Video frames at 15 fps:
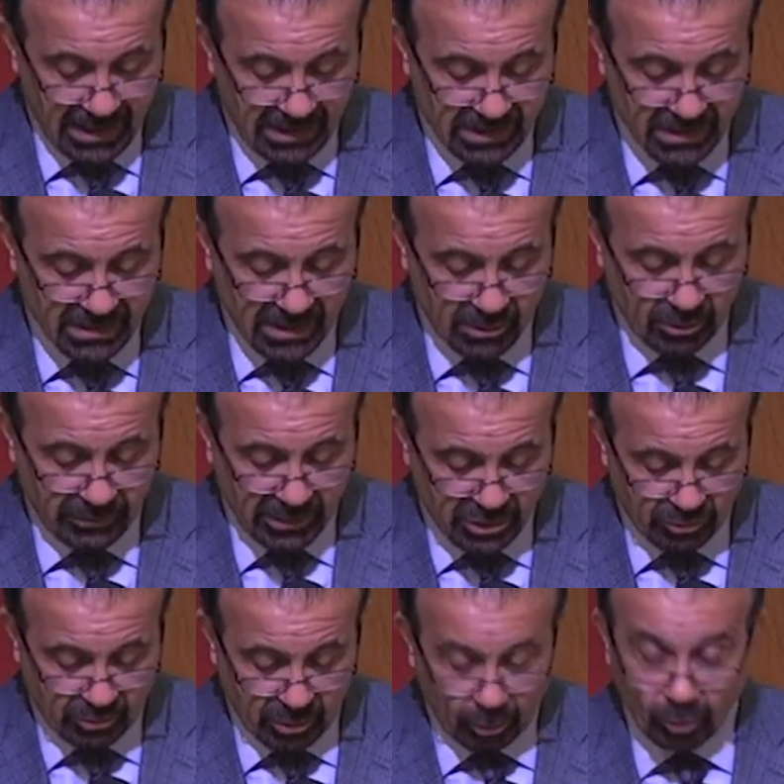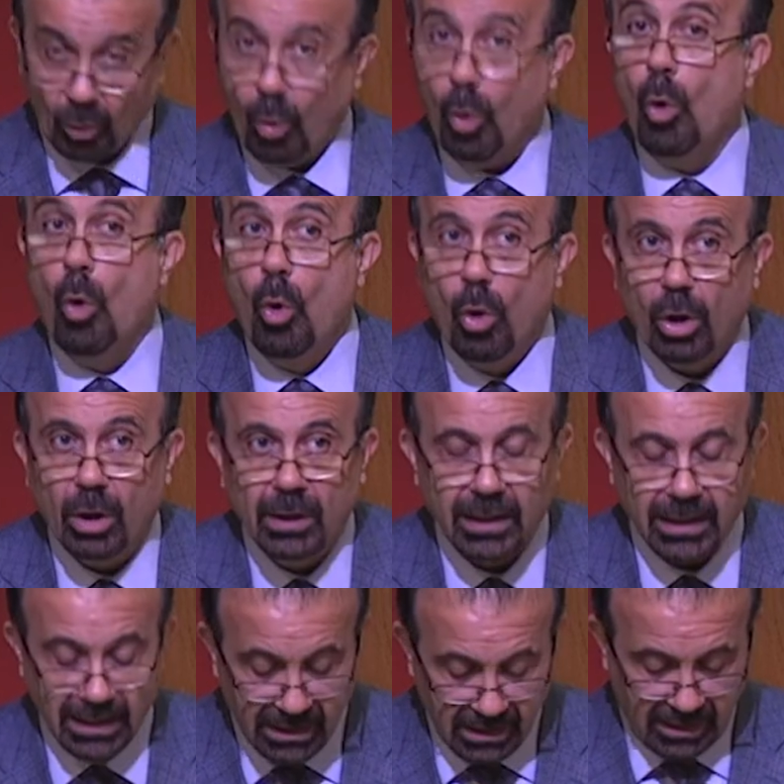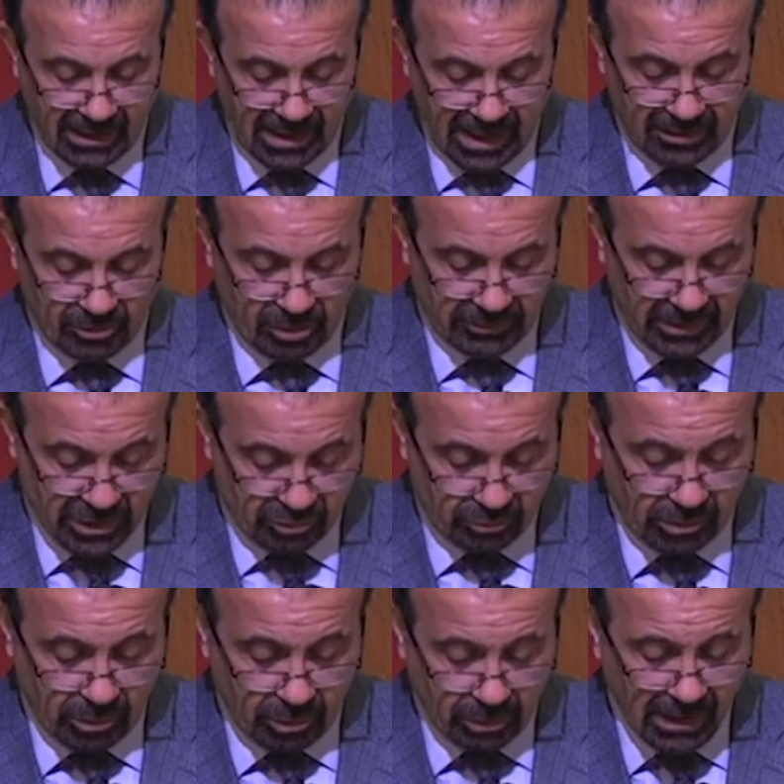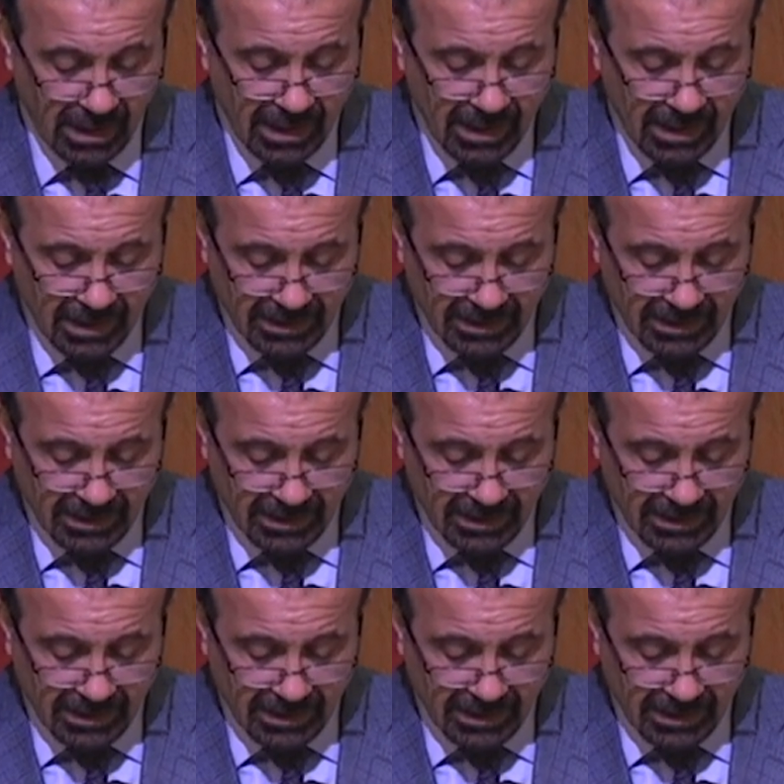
in the state of Israel or in the land of Israel